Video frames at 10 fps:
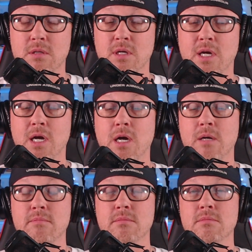
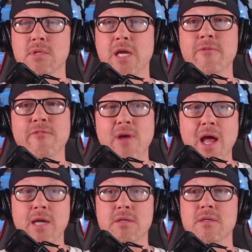Um, in
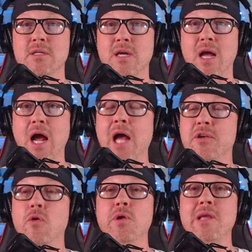fact, I
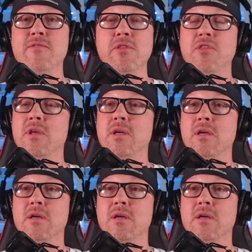don't even think